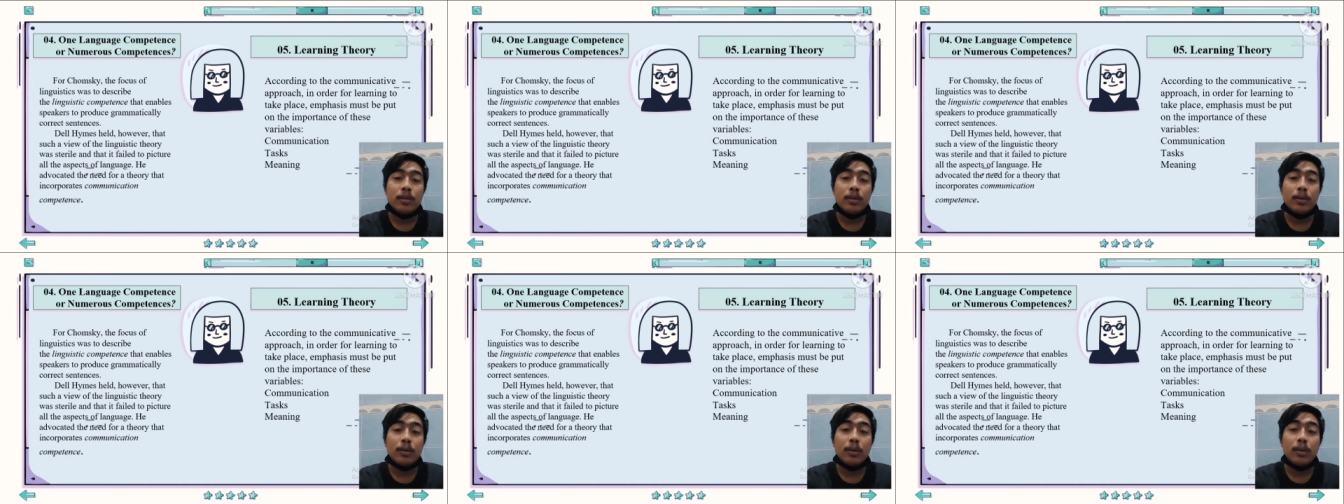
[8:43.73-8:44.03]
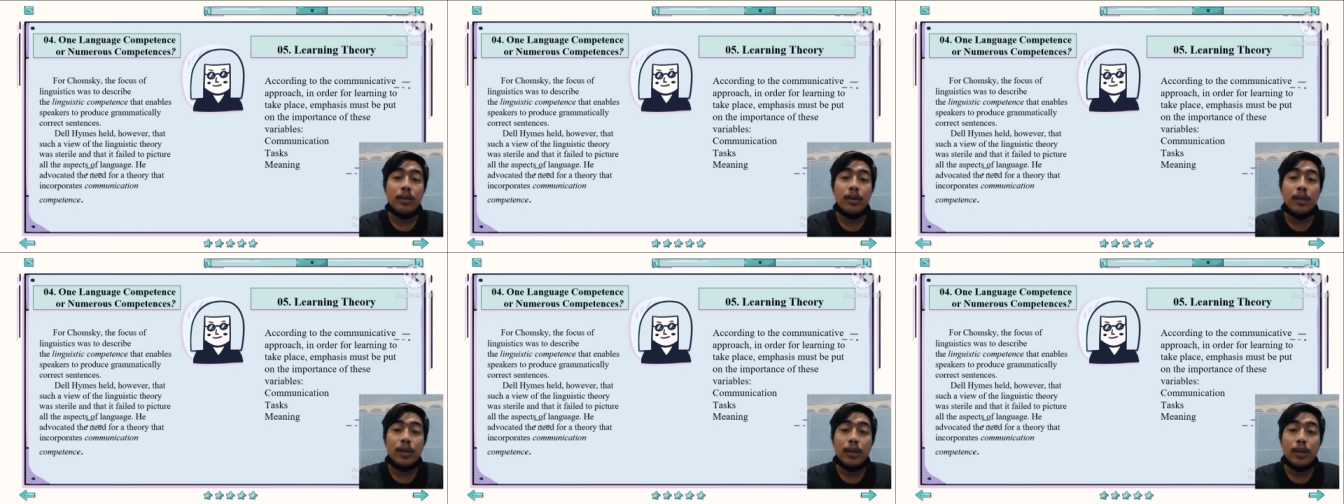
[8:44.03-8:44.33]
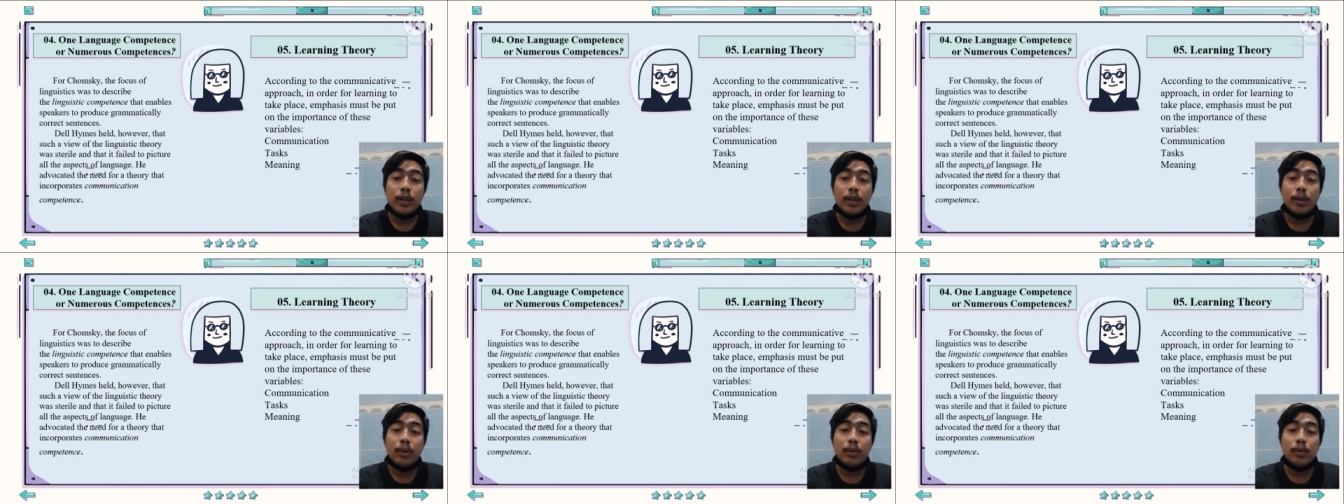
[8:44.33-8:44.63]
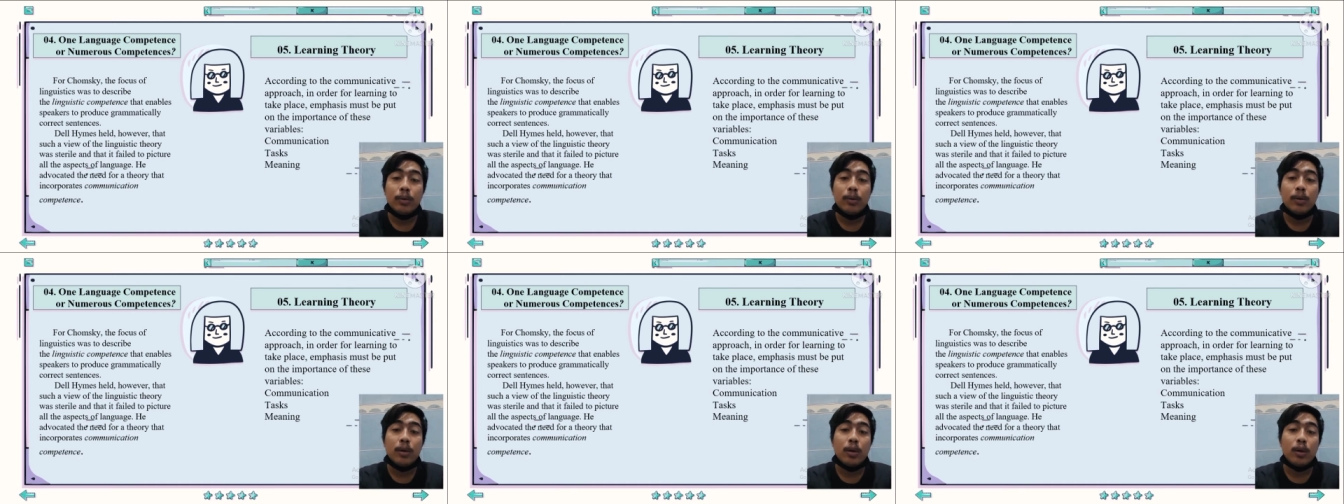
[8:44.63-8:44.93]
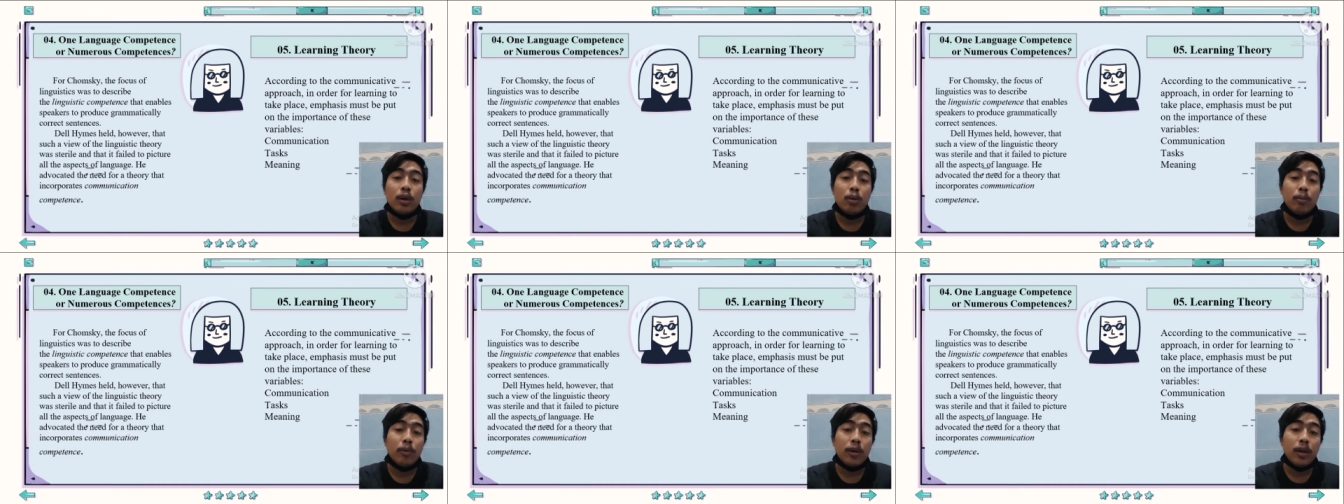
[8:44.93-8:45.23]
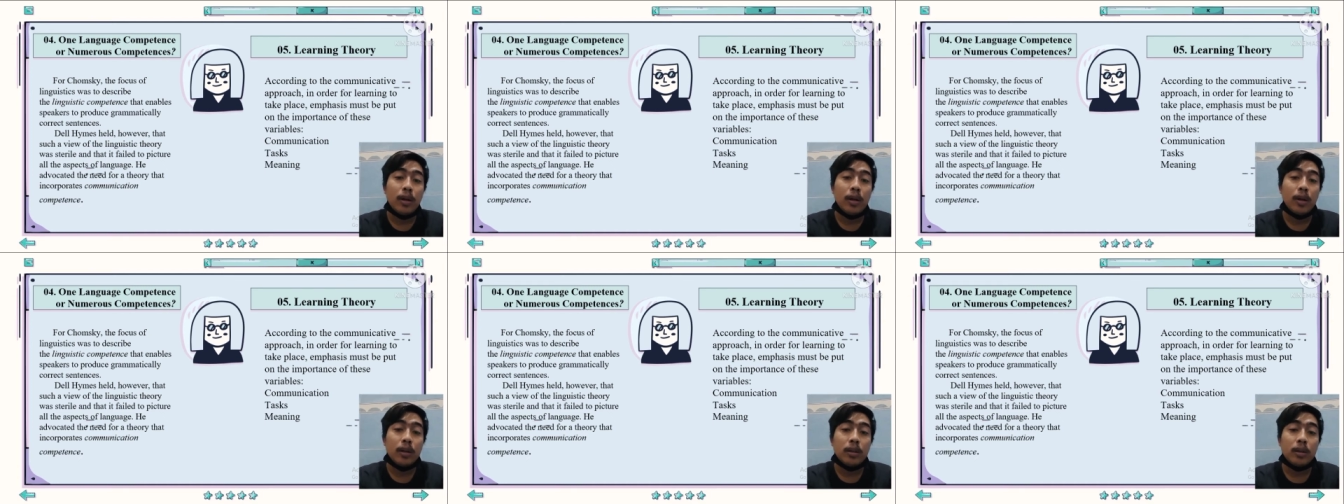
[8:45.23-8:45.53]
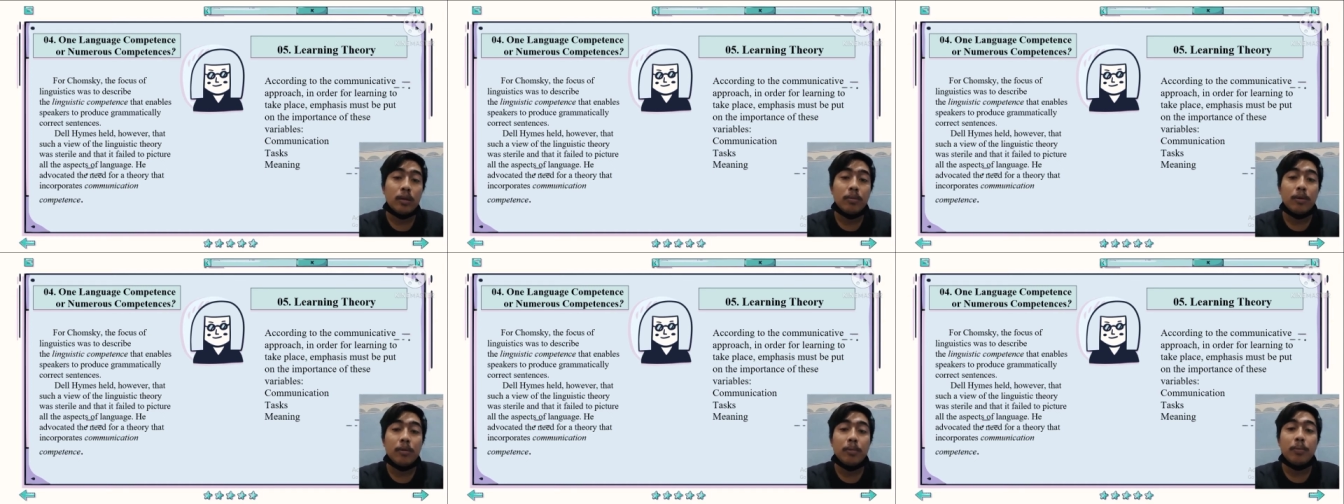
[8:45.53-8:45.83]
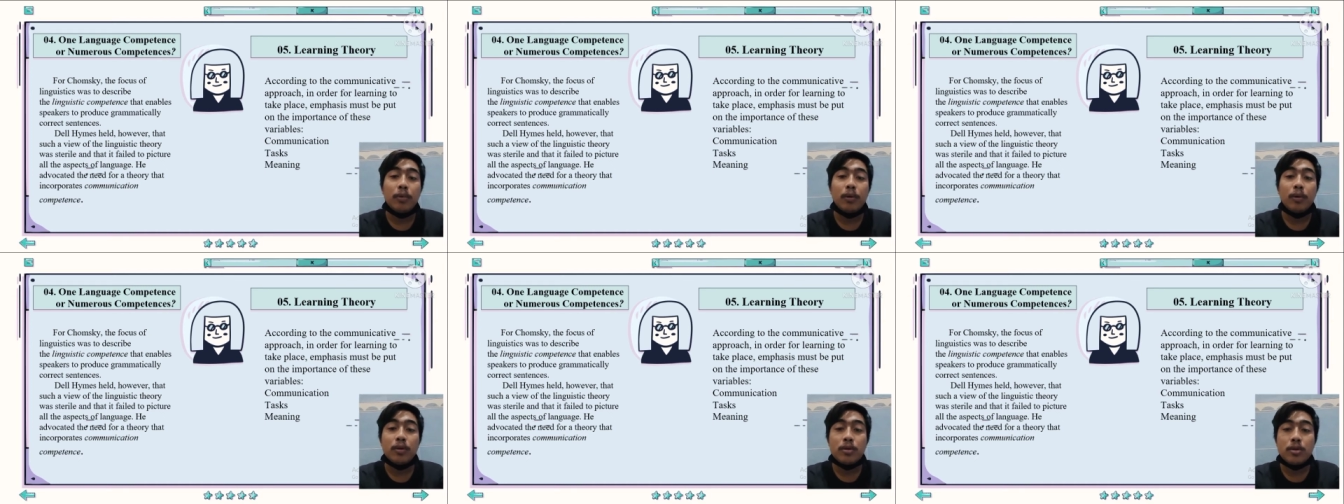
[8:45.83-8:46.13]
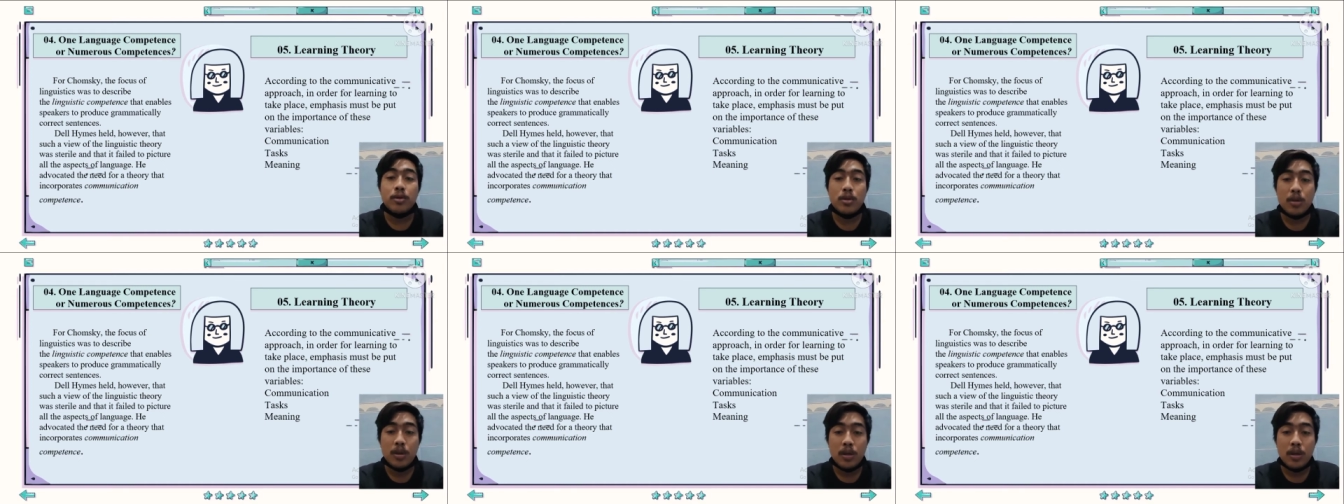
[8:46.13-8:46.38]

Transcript: according to the communicative approach